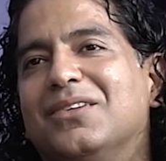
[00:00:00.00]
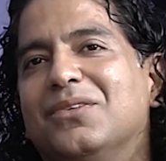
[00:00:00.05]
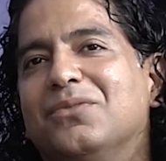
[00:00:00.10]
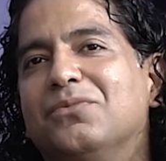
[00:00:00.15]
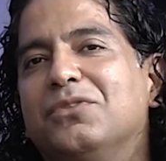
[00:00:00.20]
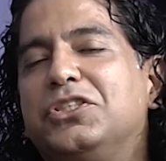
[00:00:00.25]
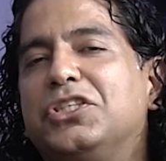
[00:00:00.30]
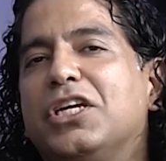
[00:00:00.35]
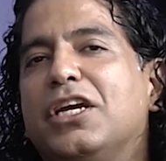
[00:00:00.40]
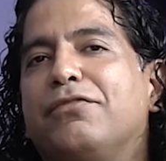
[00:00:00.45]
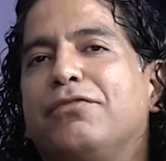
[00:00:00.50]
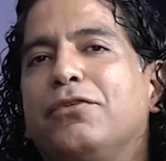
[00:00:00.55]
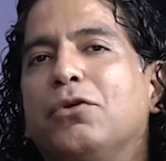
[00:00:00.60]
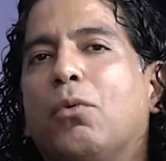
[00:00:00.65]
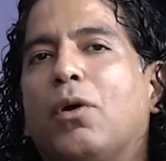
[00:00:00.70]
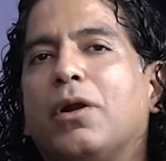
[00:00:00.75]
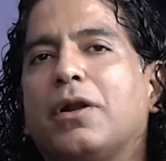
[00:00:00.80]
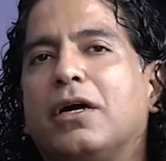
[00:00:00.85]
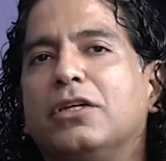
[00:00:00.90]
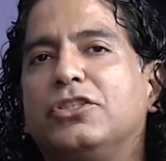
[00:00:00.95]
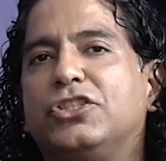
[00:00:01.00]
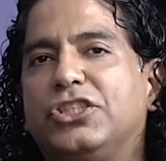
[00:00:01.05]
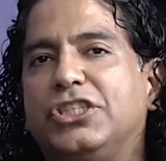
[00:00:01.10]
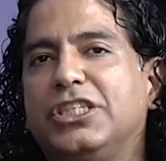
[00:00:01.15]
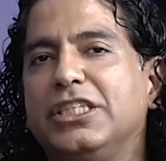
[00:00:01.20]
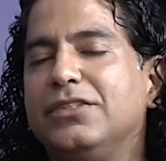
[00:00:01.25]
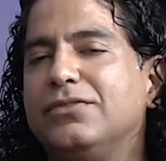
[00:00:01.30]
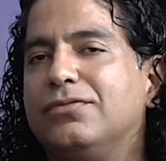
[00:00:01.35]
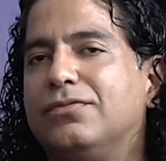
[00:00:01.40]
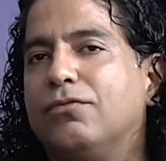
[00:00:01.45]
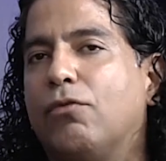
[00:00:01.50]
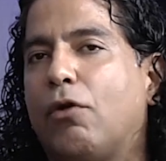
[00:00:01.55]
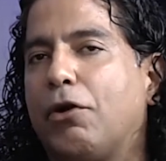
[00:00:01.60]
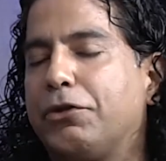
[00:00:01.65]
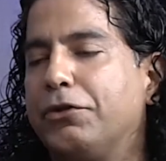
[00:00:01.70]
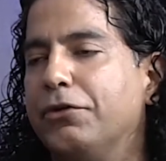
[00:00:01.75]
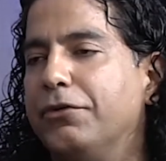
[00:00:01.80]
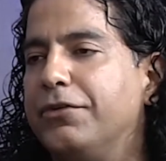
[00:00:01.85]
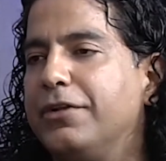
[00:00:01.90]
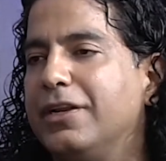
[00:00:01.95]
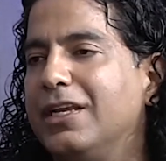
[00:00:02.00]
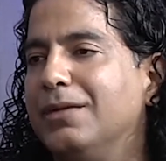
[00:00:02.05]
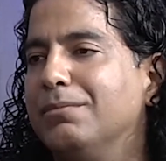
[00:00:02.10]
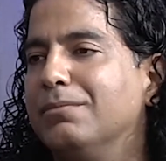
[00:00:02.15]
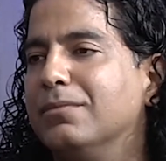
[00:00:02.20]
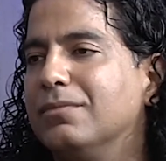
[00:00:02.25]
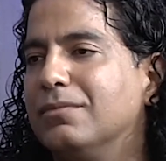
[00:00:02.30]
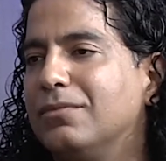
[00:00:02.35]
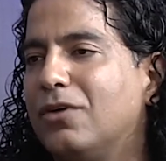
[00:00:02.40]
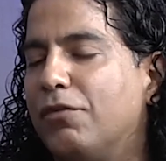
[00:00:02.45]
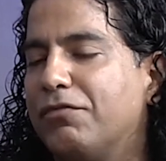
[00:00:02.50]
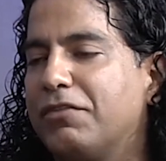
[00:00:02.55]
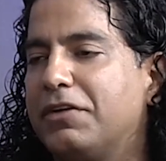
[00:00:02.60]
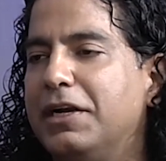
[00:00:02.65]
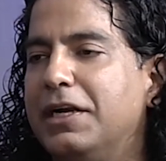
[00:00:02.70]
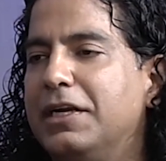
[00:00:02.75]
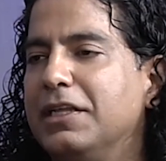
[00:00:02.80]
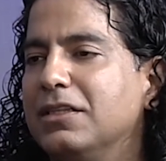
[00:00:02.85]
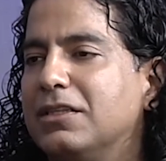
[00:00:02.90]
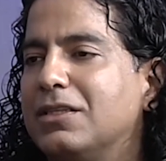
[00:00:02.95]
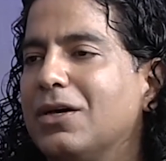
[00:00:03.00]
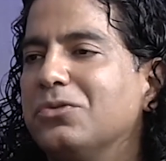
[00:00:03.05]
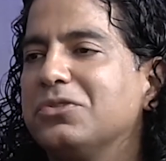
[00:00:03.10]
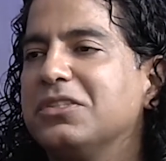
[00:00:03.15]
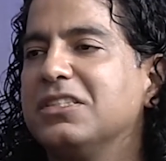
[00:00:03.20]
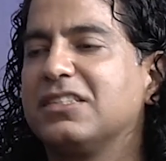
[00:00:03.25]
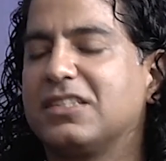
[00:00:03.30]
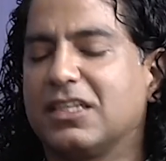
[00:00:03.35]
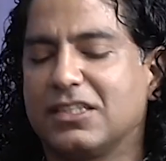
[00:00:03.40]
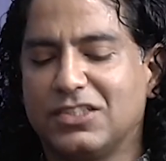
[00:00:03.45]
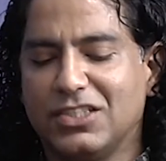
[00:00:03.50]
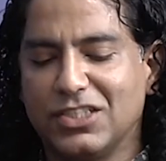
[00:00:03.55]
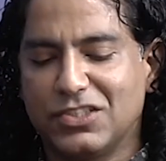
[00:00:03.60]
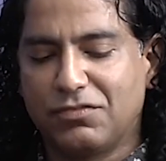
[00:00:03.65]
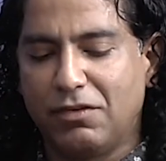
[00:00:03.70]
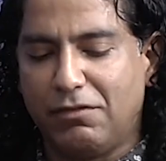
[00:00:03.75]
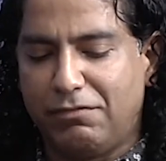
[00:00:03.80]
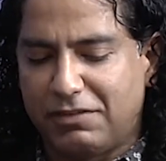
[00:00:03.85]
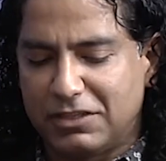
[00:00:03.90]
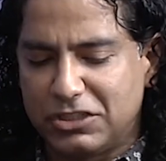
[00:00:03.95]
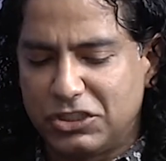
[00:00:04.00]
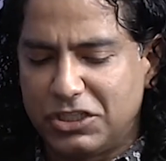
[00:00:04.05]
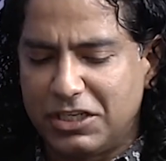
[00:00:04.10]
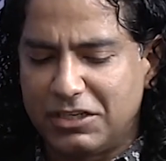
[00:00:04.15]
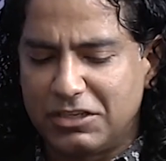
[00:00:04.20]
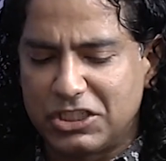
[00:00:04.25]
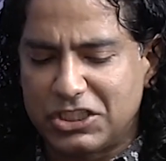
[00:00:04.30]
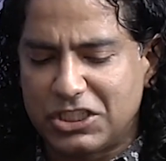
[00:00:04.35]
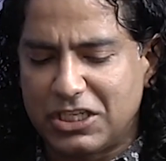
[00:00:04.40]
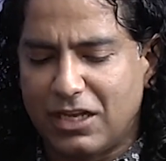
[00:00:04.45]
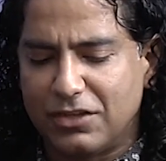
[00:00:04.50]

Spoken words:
Vijay, if you want to achieve what you dream of creating 1,000 successful first generation